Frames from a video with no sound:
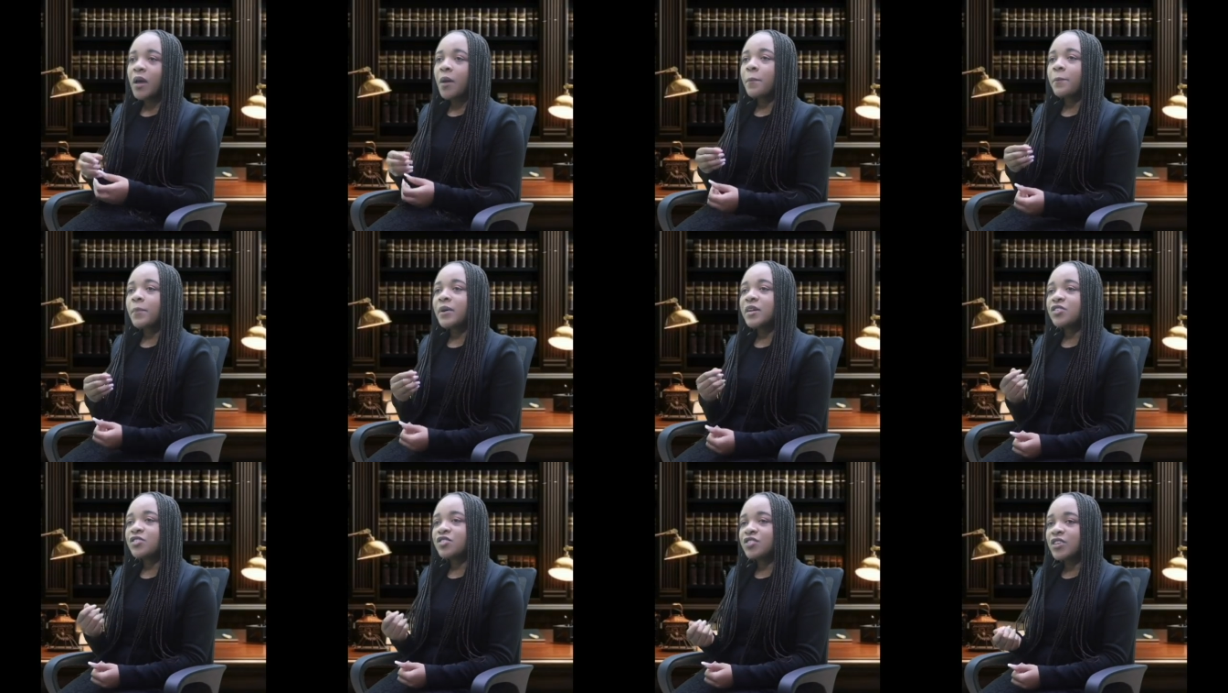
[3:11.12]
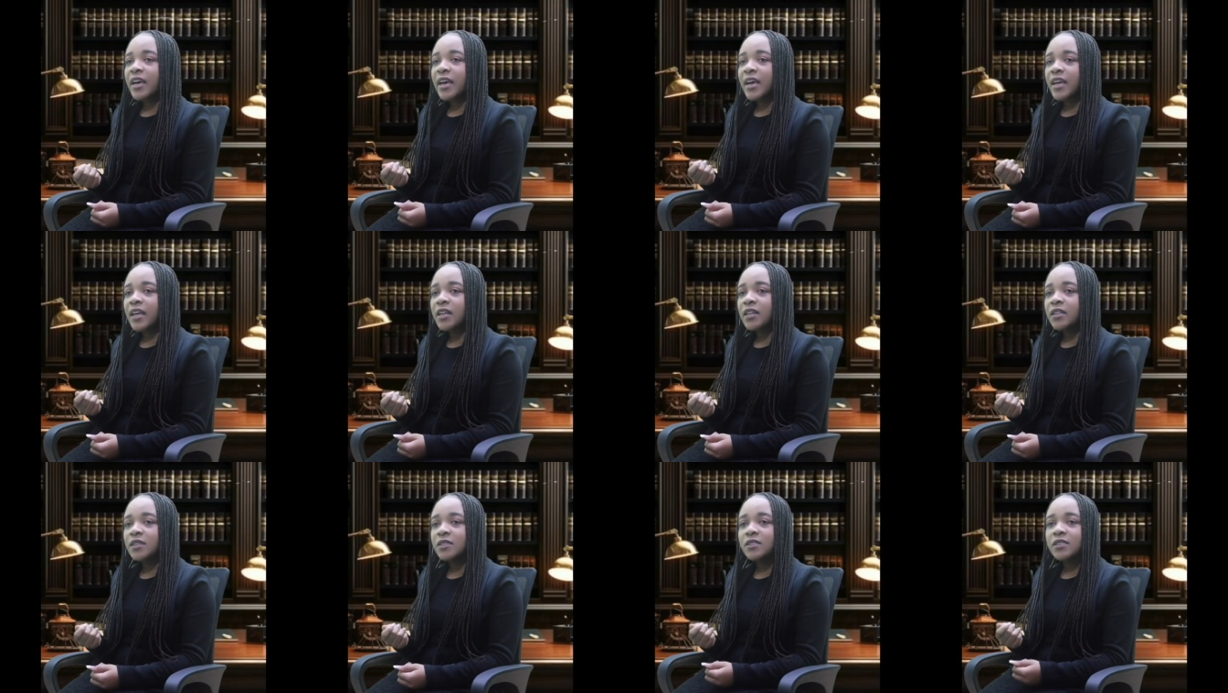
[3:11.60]

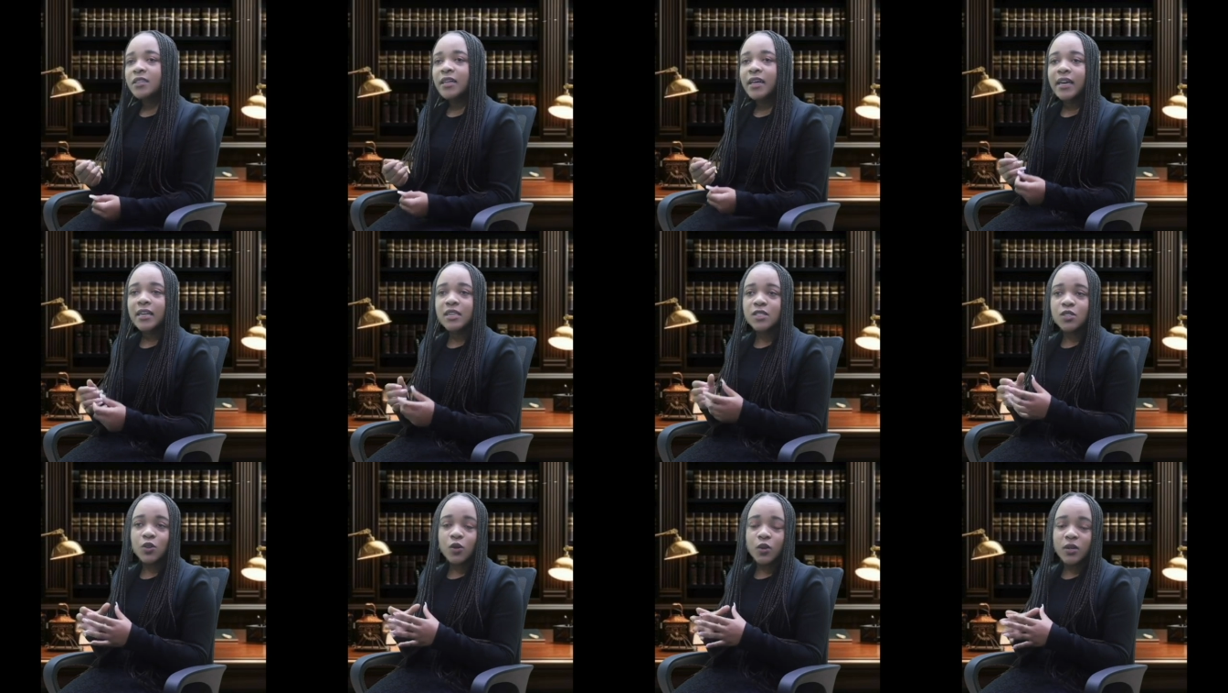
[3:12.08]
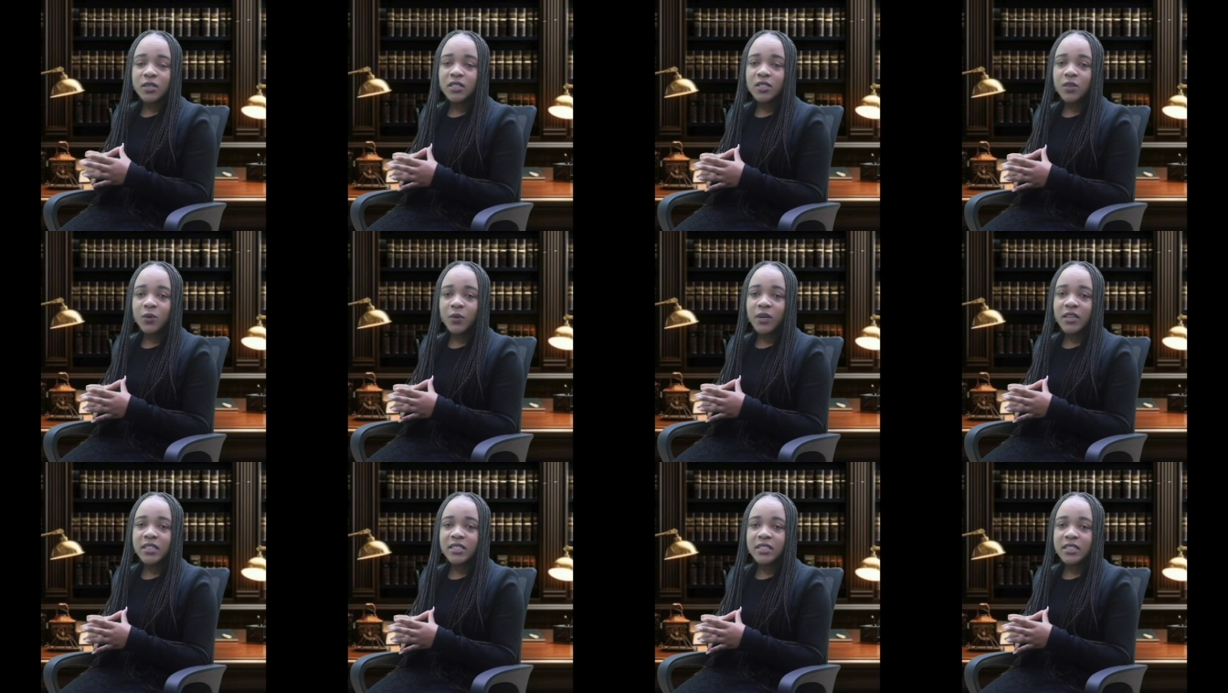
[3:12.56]
Betrayal has
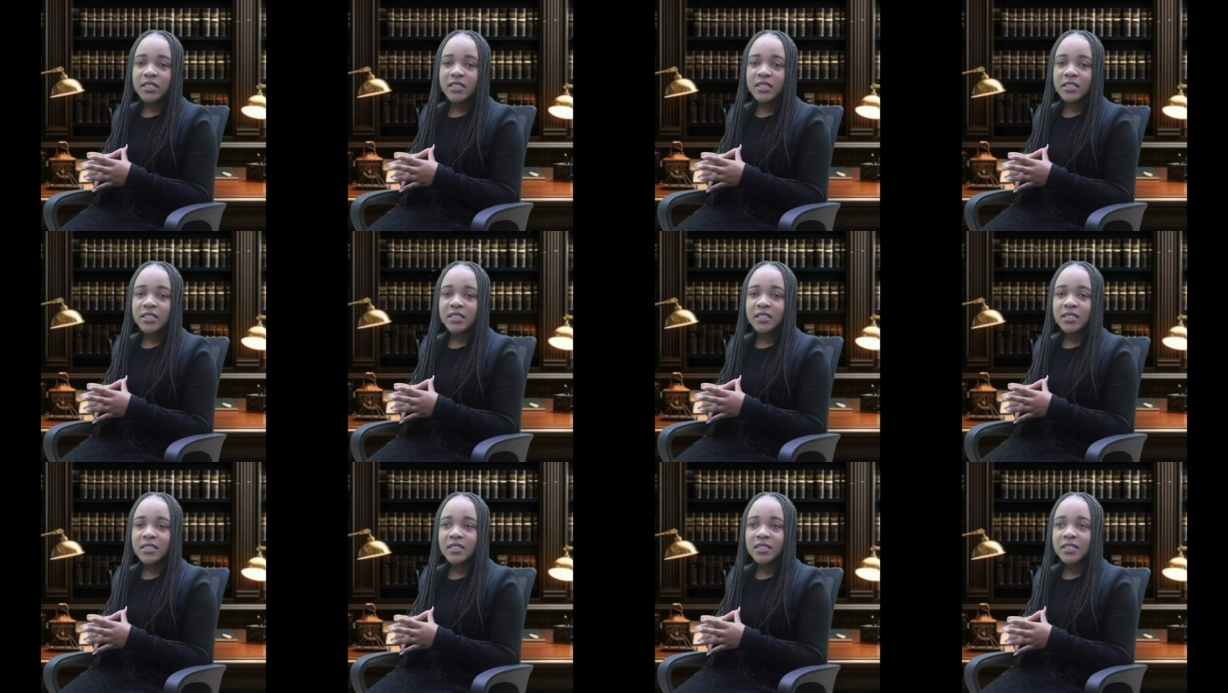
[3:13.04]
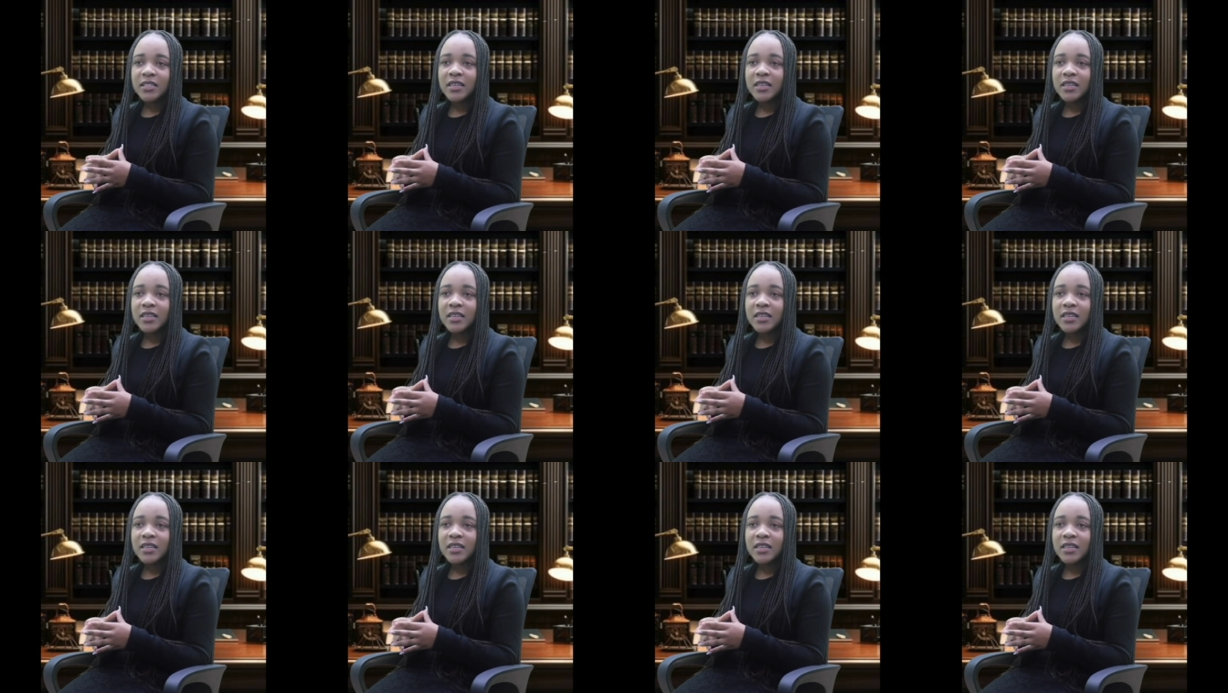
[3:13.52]
consequences.